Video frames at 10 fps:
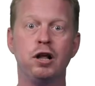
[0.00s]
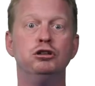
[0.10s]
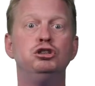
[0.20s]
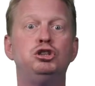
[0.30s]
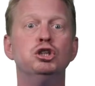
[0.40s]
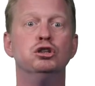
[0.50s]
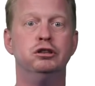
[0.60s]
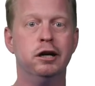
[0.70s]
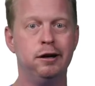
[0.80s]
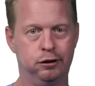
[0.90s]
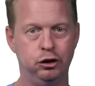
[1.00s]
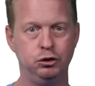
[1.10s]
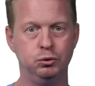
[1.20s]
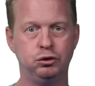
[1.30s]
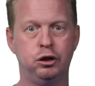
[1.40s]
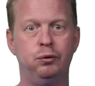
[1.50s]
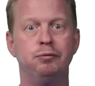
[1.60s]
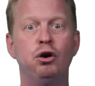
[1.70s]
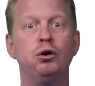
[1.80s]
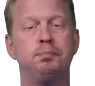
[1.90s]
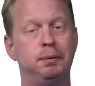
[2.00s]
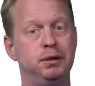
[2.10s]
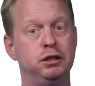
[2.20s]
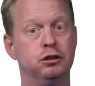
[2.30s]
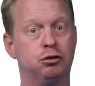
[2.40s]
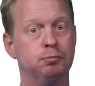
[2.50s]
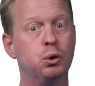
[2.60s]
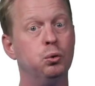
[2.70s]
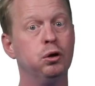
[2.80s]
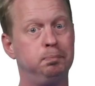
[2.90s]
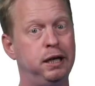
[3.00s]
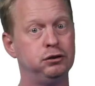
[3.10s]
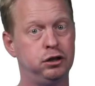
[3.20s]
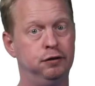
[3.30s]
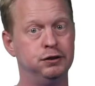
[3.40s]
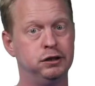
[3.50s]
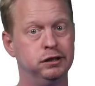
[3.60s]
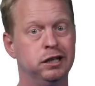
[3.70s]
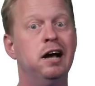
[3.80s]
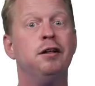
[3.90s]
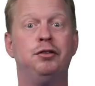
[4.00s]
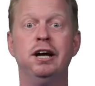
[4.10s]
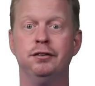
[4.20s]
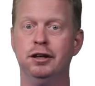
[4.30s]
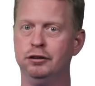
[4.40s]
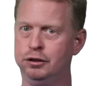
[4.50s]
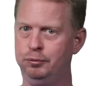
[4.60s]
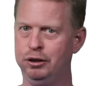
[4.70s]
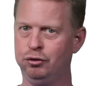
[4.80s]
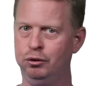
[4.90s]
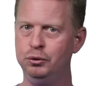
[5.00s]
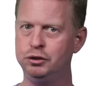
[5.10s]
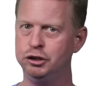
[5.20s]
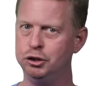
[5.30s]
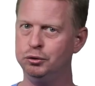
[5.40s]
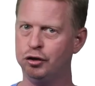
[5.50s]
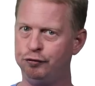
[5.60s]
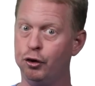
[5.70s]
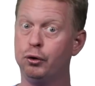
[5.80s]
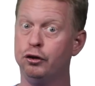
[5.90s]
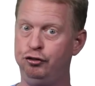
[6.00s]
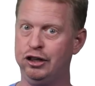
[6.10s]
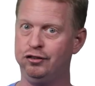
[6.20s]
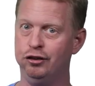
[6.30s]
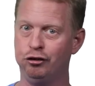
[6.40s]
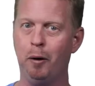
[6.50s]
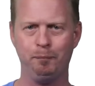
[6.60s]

Should the user revoke permissions from Google Play Services, then the resolution user flow could fix this.